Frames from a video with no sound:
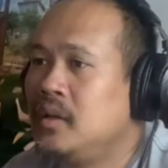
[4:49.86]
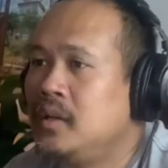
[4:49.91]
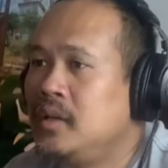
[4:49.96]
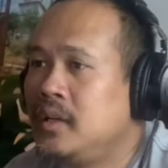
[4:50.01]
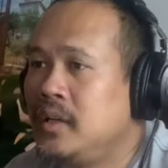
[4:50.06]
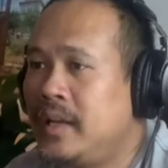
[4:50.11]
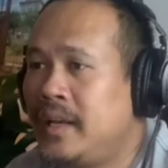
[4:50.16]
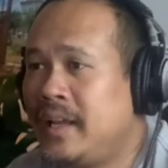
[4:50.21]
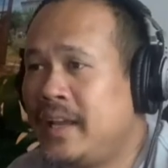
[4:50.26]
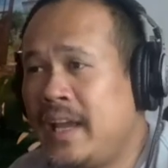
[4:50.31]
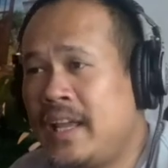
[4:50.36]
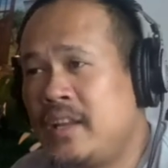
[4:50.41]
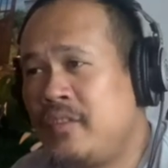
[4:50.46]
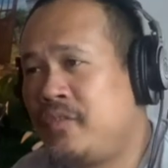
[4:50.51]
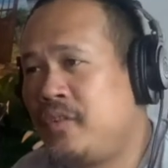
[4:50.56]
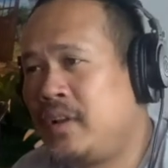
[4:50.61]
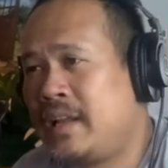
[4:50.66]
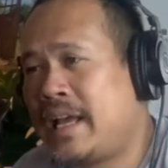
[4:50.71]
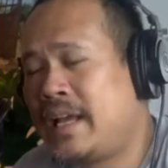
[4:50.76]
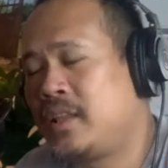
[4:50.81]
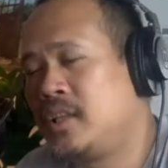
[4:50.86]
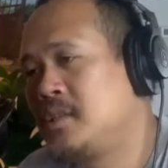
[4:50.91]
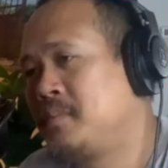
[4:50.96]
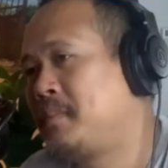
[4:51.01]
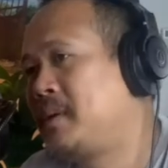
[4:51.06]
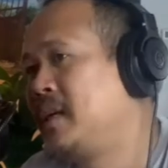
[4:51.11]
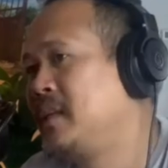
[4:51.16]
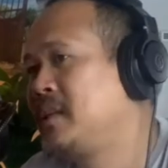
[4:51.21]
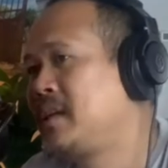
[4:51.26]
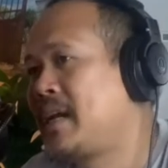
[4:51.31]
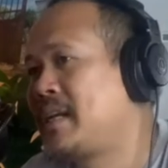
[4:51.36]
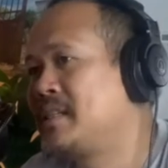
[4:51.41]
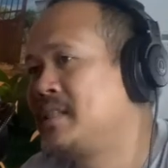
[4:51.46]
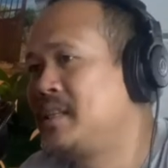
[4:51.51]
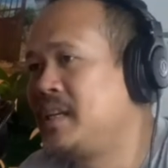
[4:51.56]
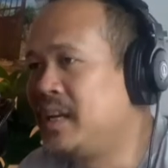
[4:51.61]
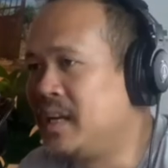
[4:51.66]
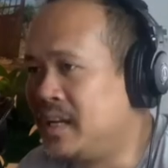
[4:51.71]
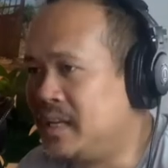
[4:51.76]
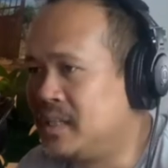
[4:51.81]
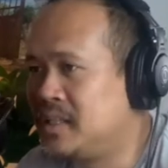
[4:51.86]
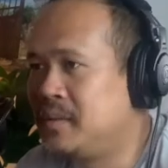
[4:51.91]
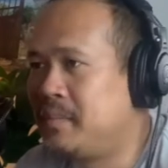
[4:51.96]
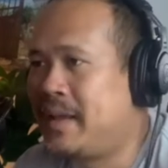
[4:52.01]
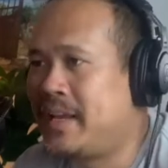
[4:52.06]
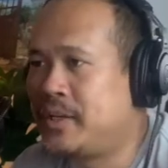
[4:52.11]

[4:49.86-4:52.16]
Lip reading: And again, if you like this podcast series,